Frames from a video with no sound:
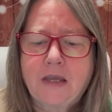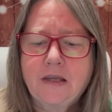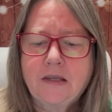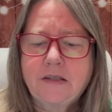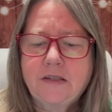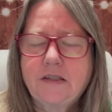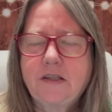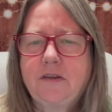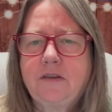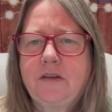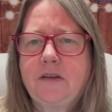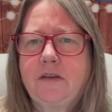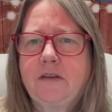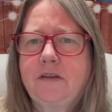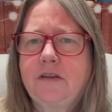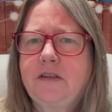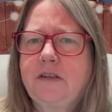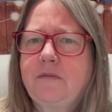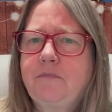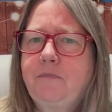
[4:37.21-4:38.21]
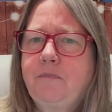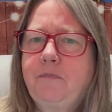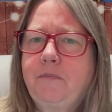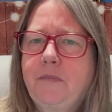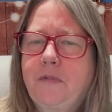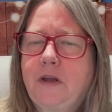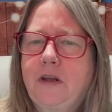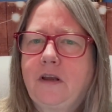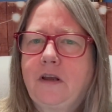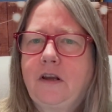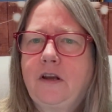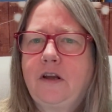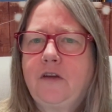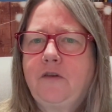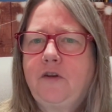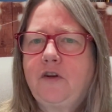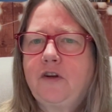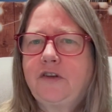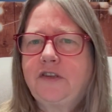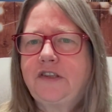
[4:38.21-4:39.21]
So there's
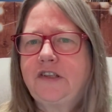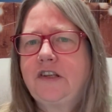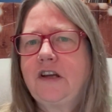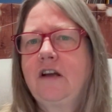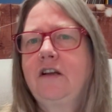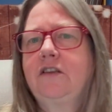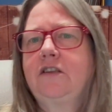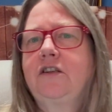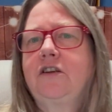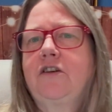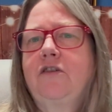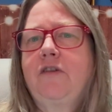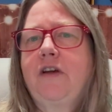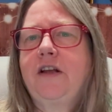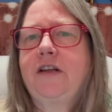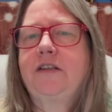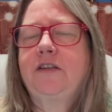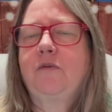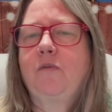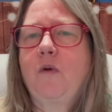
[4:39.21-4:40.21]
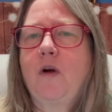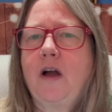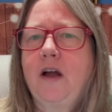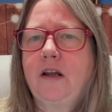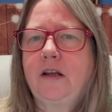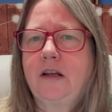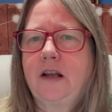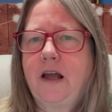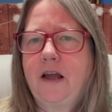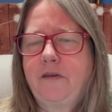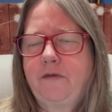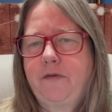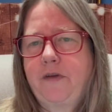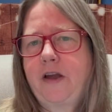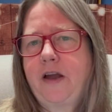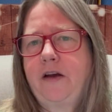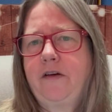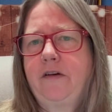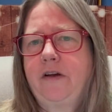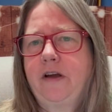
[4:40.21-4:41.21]
you can start to create a wildlife
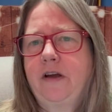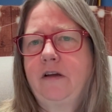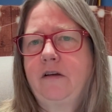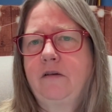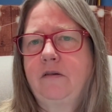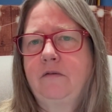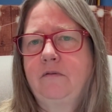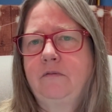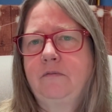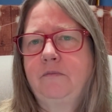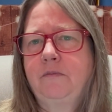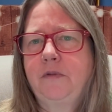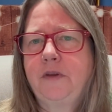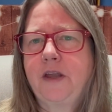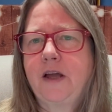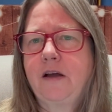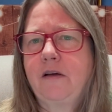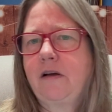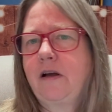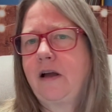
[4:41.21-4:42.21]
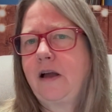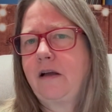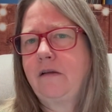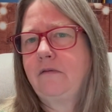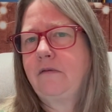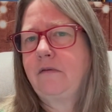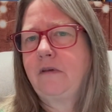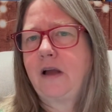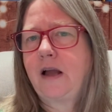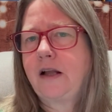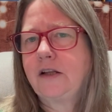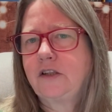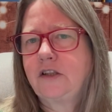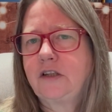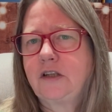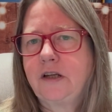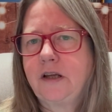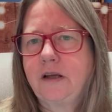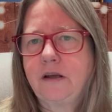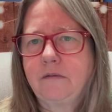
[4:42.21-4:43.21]
area without
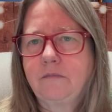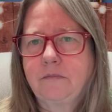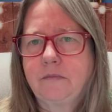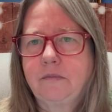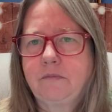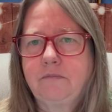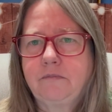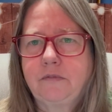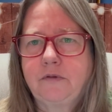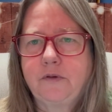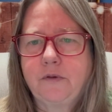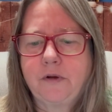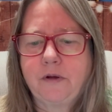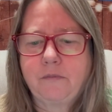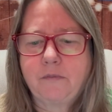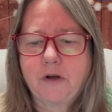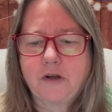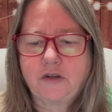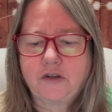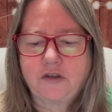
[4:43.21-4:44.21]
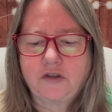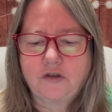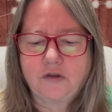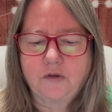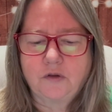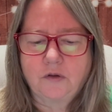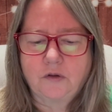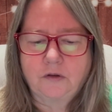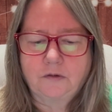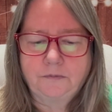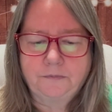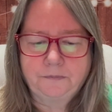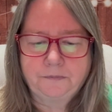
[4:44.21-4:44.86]
actually doing much at all.